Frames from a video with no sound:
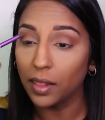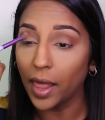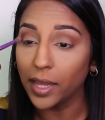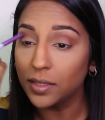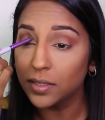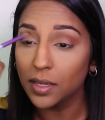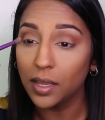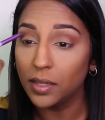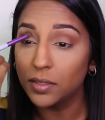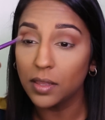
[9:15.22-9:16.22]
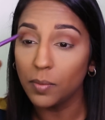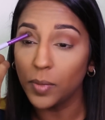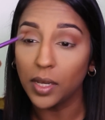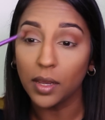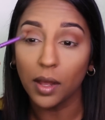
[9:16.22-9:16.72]
light into the
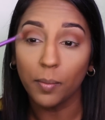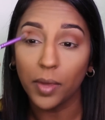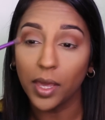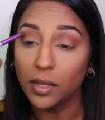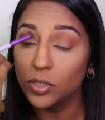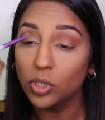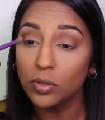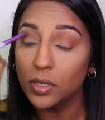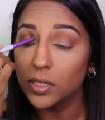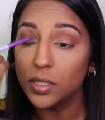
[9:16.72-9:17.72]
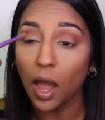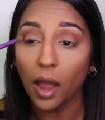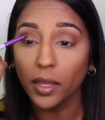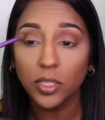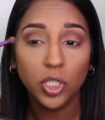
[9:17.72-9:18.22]
medium into the
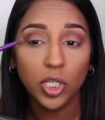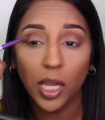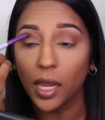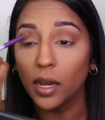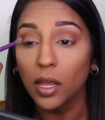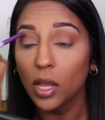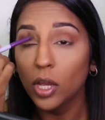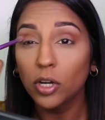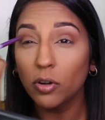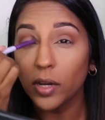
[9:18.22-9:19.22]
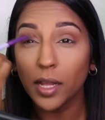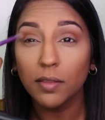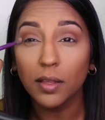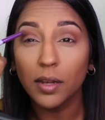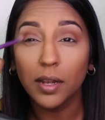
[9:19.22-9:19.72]
darkest shade
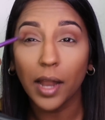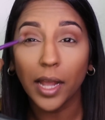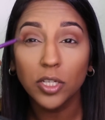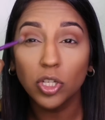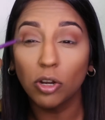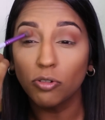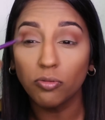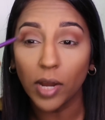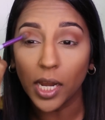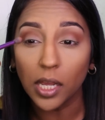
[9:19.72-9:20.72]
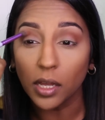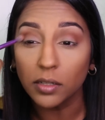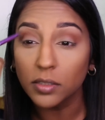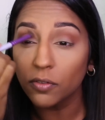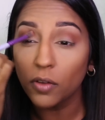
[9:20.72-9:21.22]
creates a nice
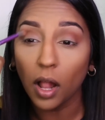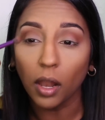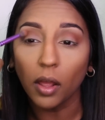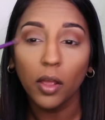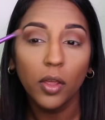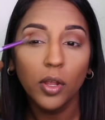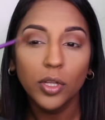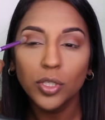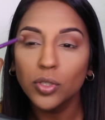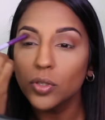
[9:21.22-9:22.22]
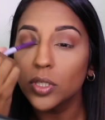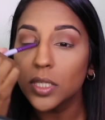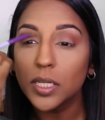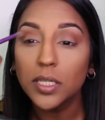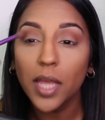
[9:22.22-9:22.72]
gradient of color. So
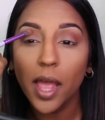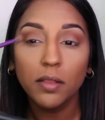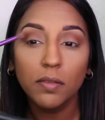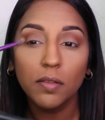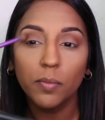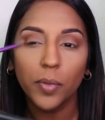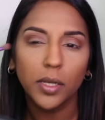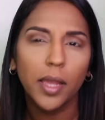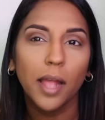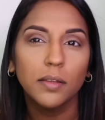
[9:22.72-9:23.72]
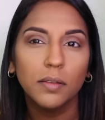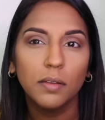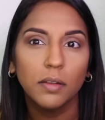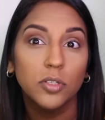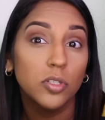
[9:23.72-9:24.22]
it's intense, but yet
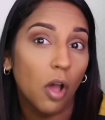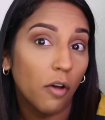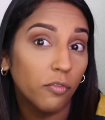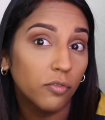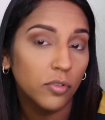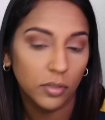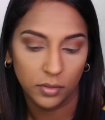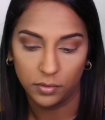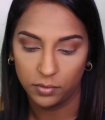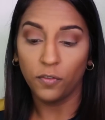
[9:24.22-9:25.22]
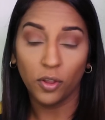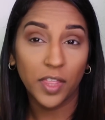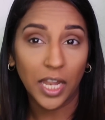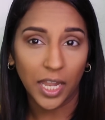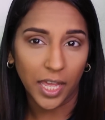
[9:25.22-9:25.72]
it's soft. For
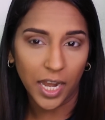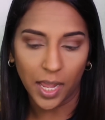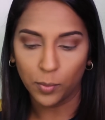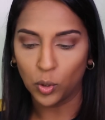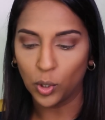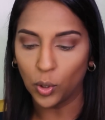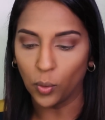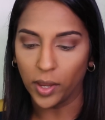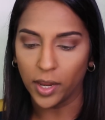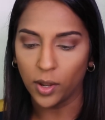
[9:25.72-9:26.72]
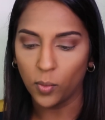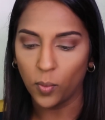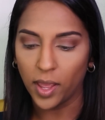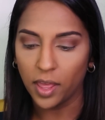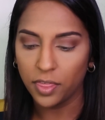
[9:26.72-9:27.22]
the lid, I'm going to go in
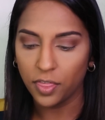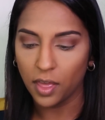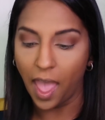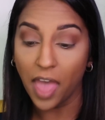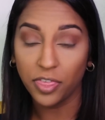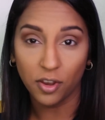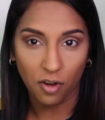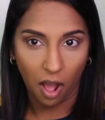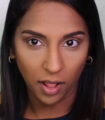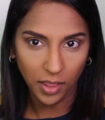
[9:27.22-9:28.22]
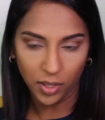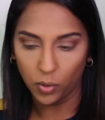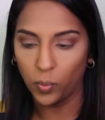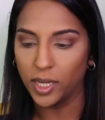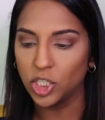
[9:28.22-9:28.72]
with Ethereal,
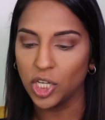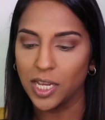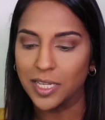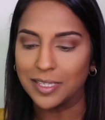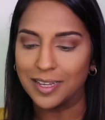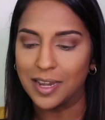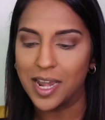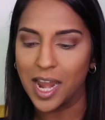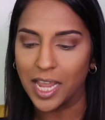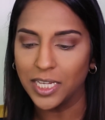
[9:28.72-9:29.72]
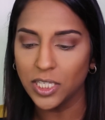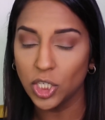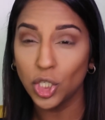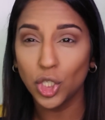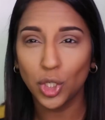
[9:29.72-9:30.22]
which is a
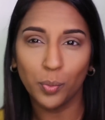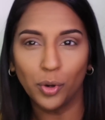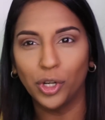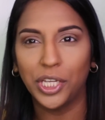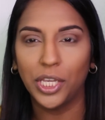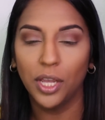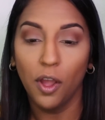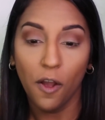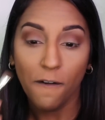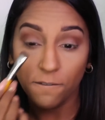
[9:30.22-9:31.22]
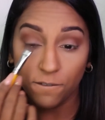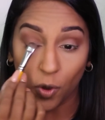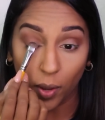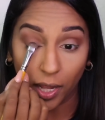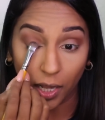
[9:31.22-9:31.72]
nice shimmery
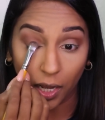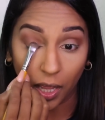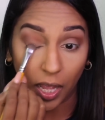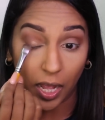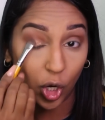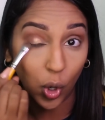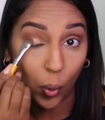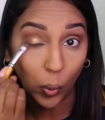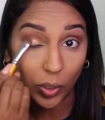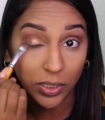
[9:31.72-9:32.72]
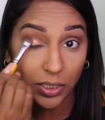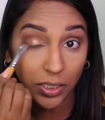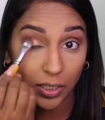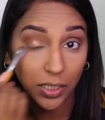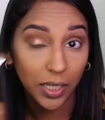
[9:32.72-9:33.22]
foil gold.
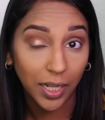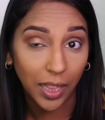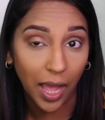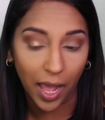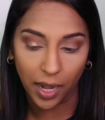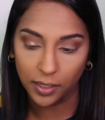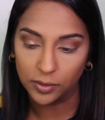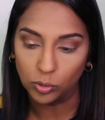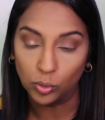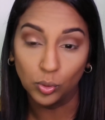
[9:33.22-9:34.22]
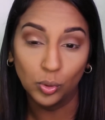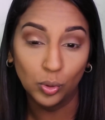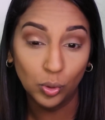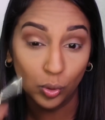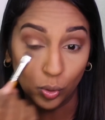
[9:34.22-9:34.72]
Look at that.
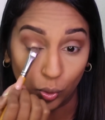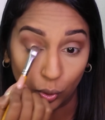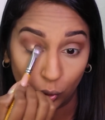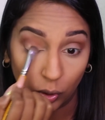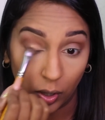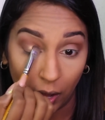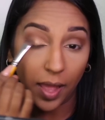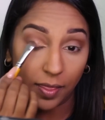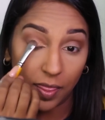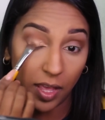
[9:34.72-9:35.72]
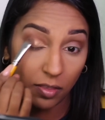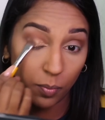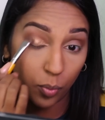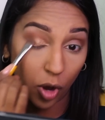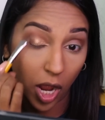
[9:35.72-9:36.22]
Ooh. And this
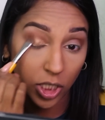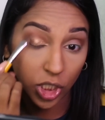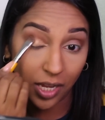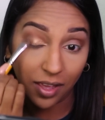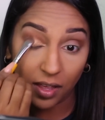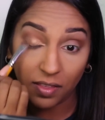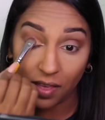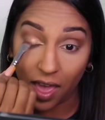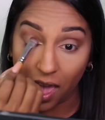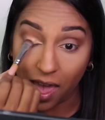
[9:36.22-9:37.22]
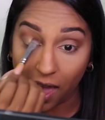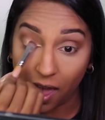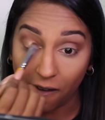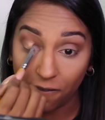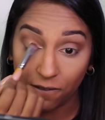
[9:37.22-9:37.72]
brush is
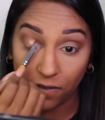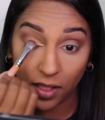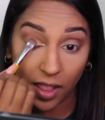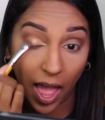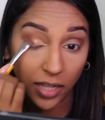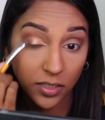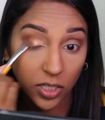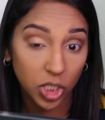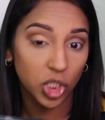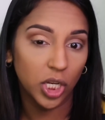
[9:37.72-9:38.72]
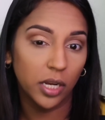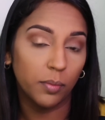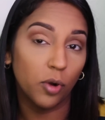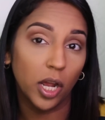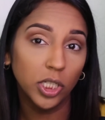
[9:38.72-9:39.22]
a flat
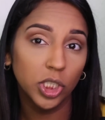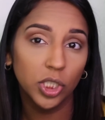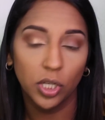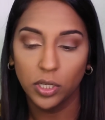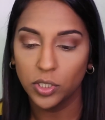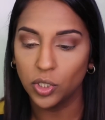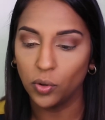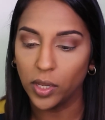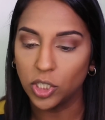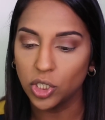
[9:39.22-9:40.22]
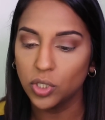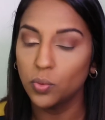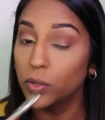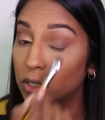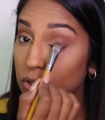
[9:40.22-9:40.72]
shader brush, so it just
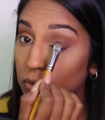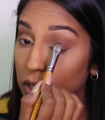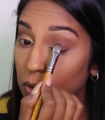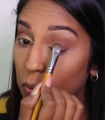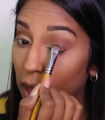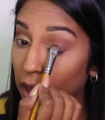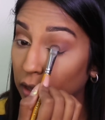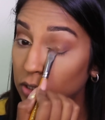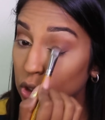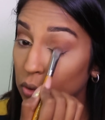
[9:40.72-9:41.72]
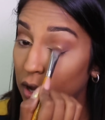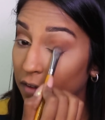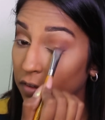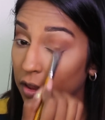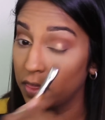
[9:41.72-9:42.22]
works really well to
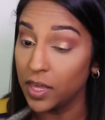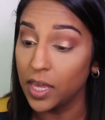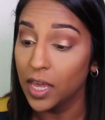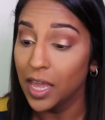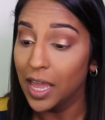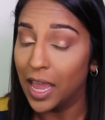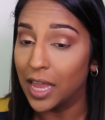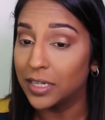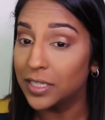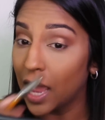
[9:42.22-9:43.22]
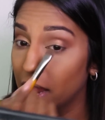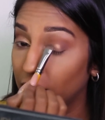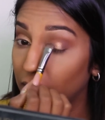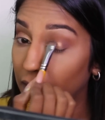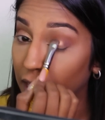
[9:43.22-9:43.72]
cover the
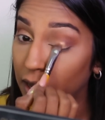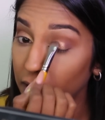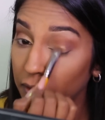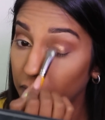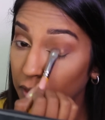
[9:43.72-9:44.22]
entire lid